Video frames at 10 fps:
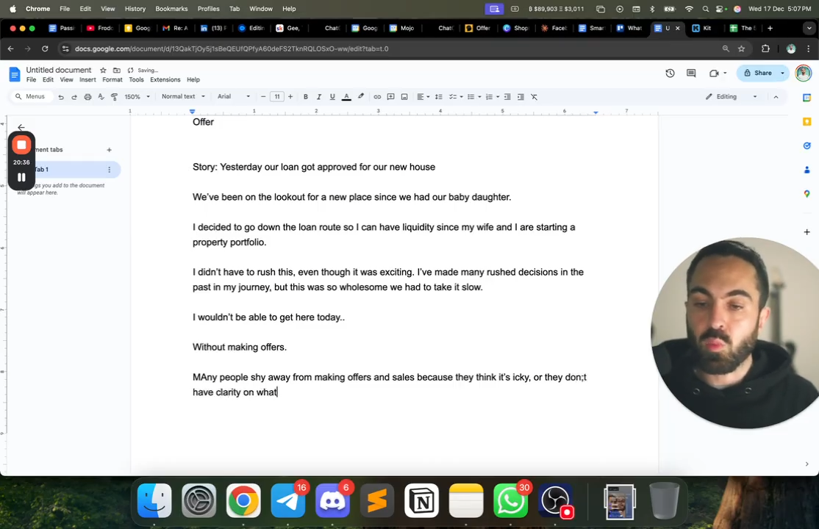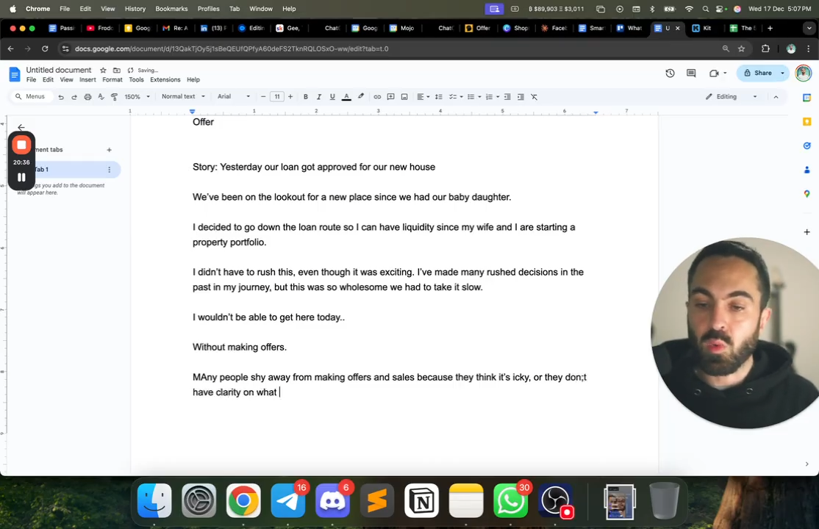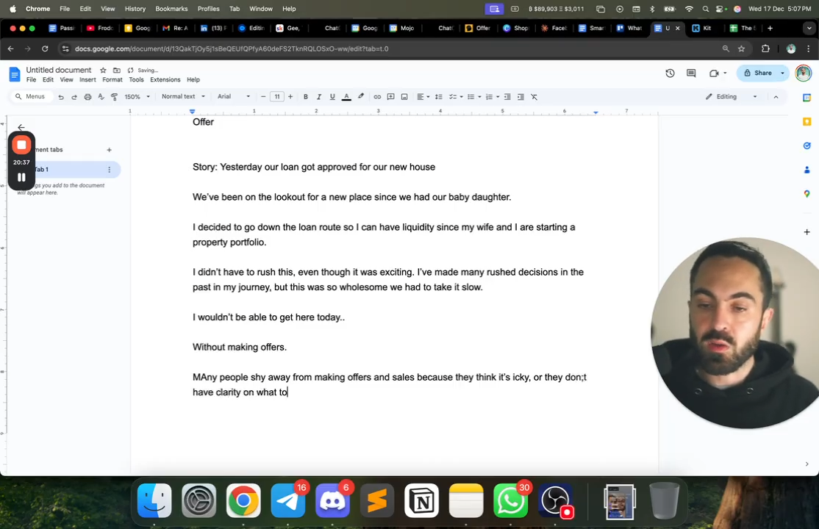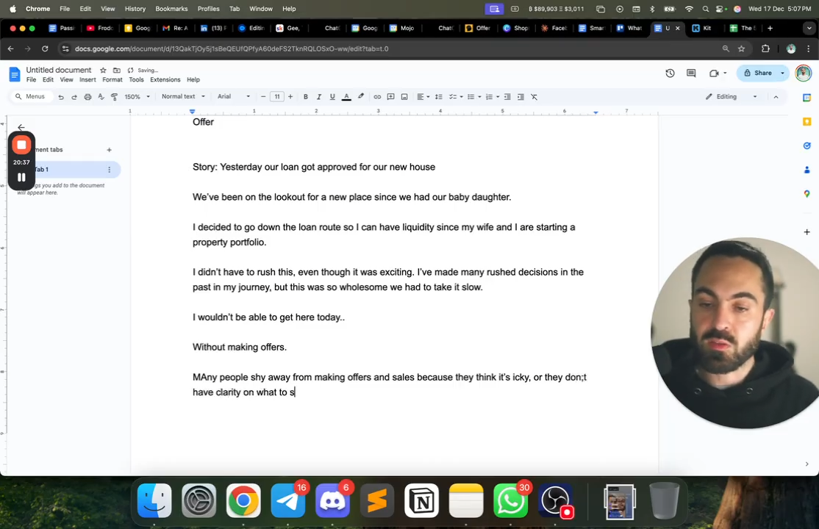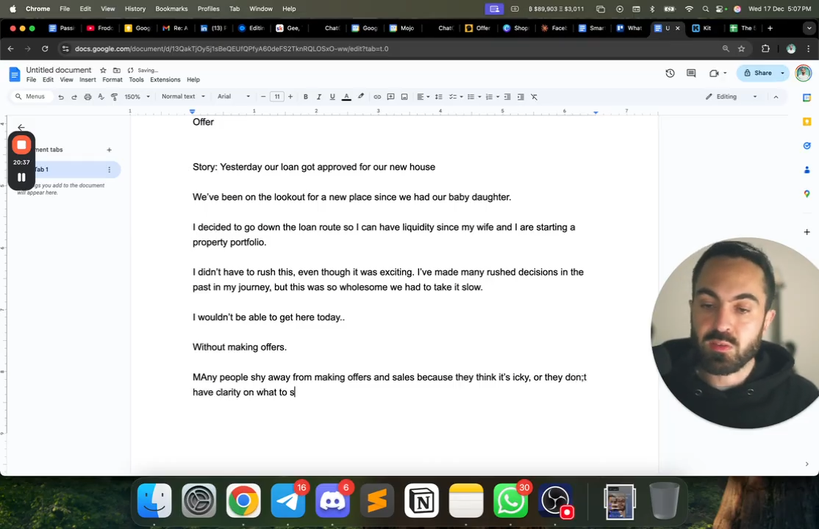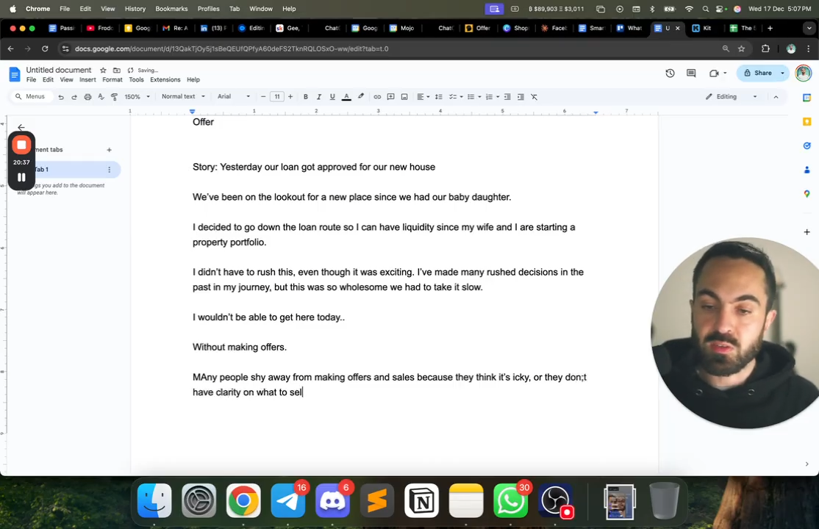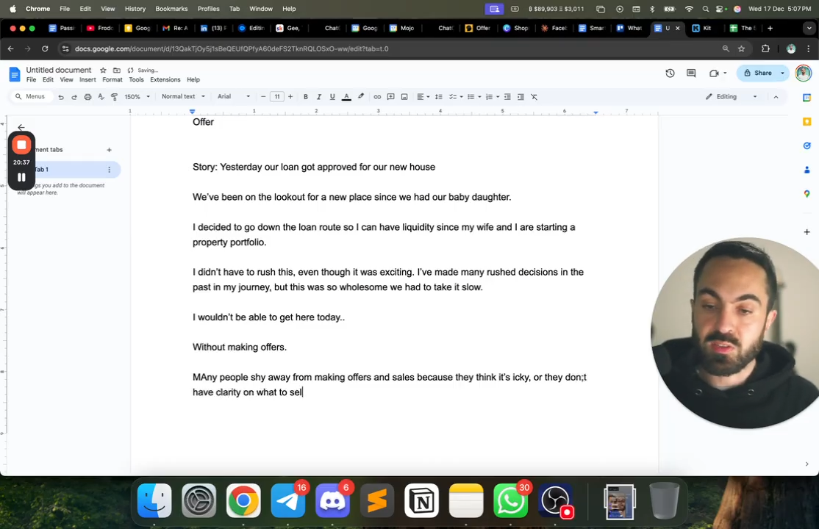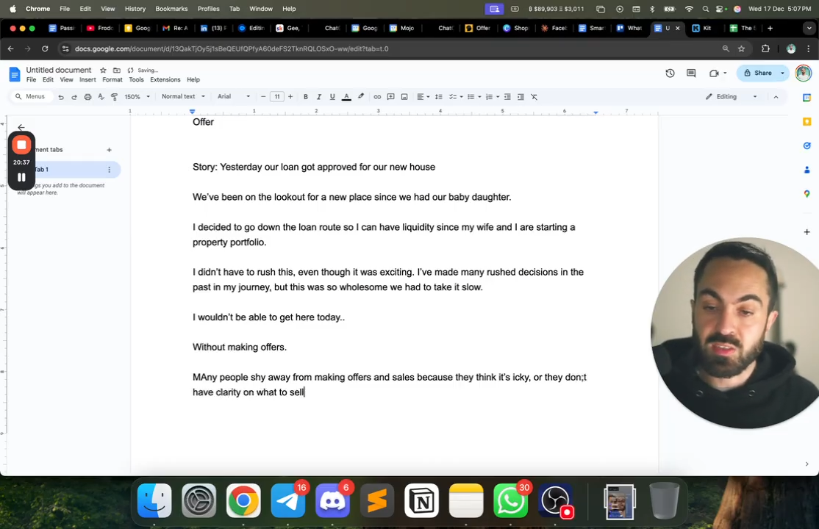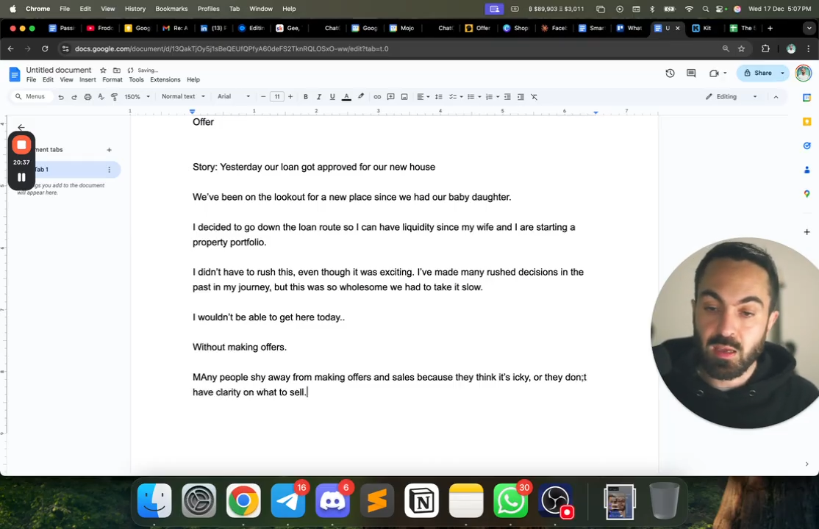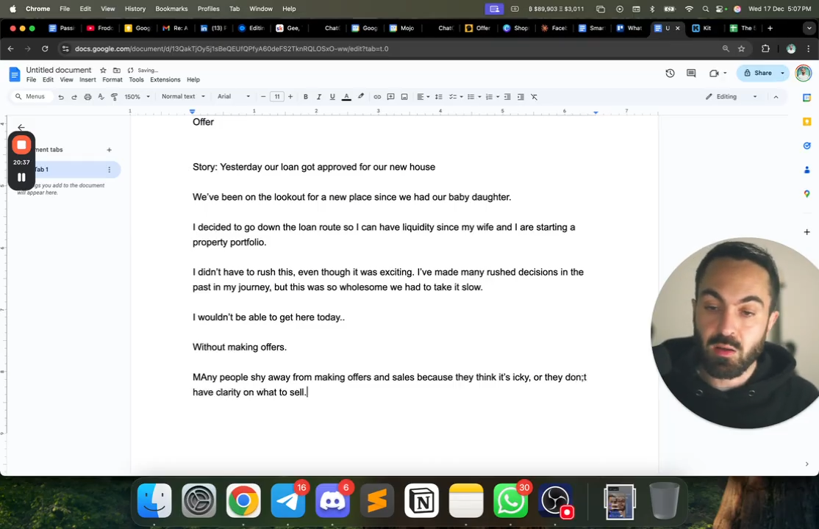what to
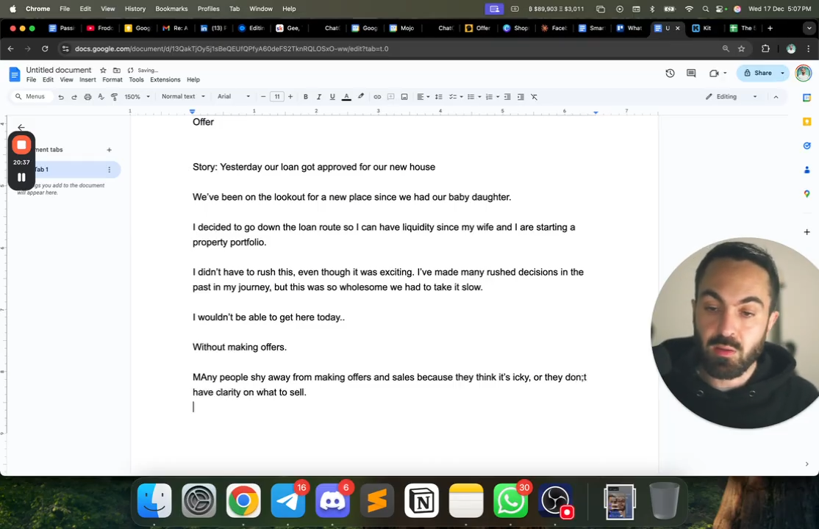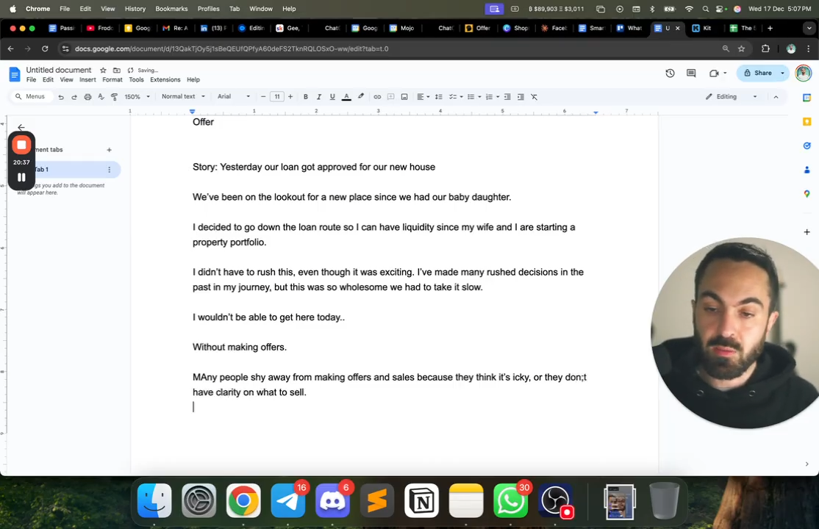sell.